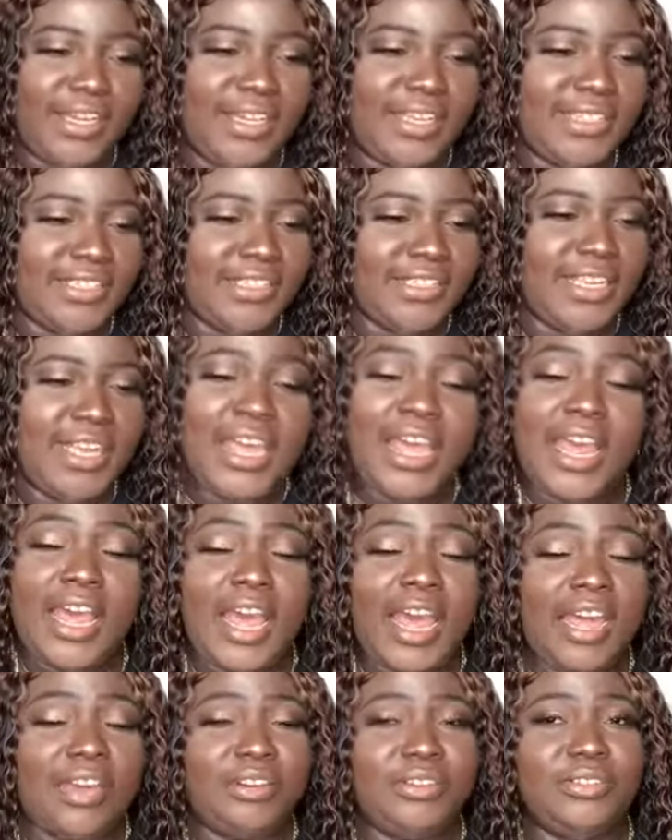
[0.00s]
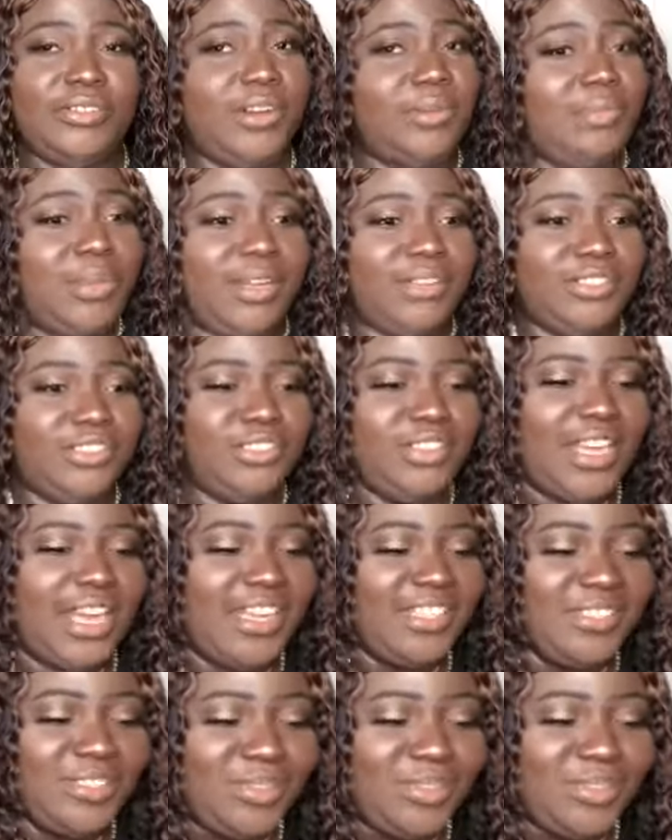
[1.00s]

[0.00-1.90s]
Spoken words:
because I don't know about you guys.